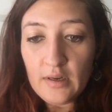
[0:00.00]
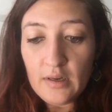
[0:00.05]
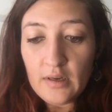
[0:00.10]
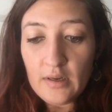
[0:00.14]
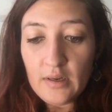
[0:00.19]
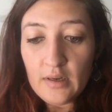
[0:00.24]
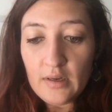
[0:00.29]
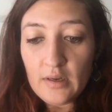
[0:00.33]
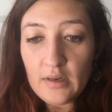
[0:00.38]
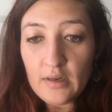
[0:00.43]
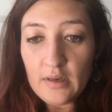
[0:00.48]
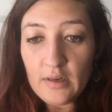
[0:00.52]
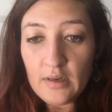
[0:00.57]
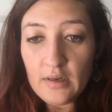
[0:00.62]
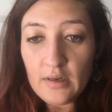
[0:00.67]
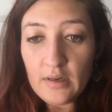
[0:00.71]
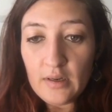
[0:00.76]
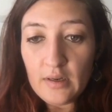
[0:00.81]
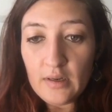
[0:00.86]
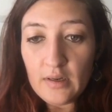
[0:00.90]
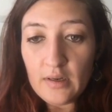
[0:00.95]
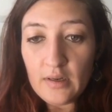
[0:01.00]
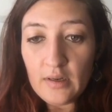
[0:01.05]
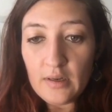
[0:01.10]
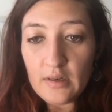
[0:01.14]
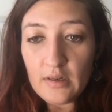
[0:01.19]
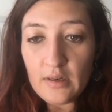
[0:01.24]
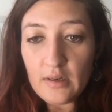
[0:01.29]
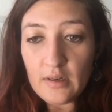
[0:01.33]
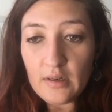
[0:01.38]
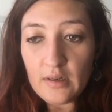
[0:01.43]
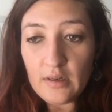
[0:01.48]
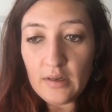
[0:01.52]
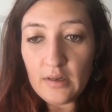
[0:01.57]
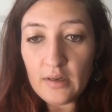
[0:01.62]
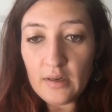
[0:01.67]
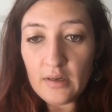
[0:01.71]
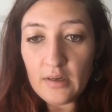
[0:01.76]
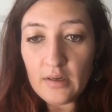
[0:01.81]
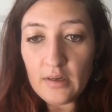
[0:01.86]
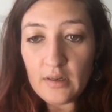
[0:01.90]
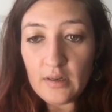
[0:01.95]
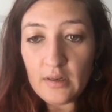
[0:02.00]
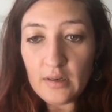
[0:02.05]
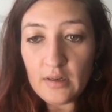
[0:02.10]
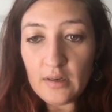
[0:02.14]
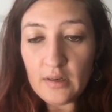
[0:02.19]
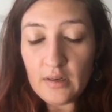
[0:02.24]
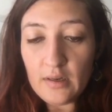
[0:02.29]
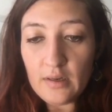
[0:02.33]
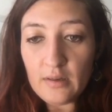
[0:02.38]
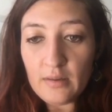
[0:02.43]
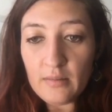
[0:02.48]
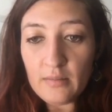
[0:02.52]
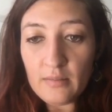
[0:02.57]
Nobody speaks.